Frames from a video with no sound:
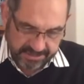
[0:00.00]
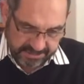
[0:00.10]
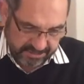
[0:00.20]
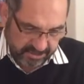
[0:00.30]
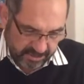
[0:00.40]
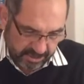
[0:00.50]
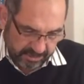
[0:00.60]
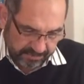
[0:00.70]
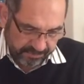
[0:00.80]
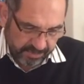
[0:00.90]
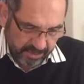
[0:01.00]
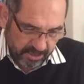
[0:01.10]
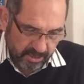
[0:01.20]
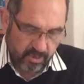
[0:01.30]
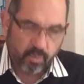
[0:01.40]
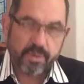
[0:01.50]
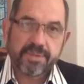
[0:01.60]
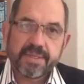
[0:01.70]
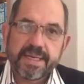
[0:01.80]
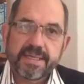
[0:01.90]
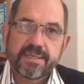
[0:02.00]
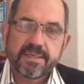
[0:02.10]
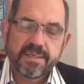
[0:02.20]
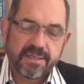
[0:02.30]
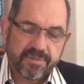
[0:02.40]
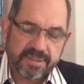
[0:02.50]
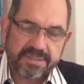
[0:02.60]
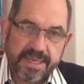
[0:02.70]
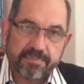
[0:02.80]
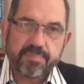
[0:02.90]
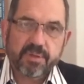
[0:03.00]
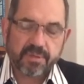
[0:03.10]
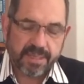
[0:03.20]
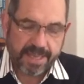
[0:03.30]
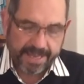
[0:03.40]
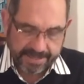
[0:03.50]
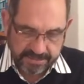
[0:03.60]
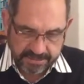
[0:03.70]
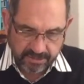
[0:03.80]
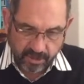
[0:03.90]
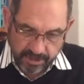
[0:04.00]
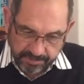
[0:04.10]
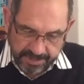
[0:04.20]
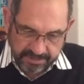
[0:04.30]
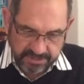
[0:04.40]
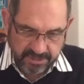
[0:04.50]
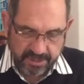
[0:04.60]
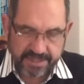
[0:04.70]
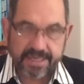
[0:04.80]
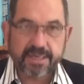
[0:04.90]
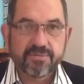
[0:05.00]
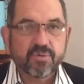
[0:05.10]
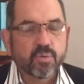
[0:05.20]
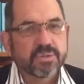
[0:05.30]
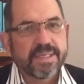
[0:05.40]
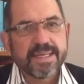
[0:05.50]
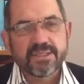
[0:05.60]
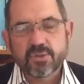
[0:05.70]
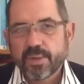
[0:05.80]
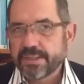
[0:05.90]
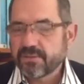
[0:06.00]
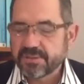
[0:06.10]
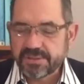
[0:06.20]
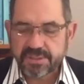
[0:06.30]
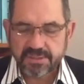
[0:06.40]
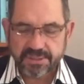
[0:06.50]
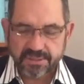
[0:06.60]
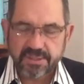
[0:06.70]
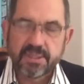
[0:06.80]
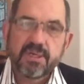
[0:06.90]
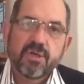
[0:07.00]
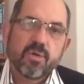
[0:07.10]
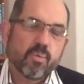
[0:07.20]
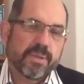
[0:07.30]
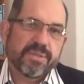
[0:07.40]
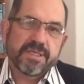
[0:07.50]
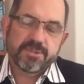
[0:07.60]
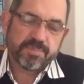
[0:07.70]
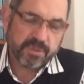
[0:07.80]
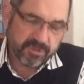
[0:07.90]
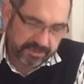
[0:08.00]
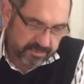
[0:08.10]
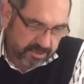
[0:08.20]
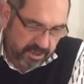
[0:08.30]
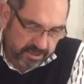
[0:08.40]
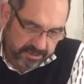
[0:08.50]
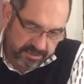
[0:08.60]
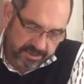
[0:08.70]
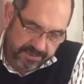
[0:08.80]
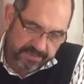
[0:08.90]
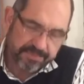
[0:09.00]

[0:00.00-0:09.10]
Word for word: this psalm within the temple and on Mount Zion. And of course, that is quite consistent with these pilgrim songs.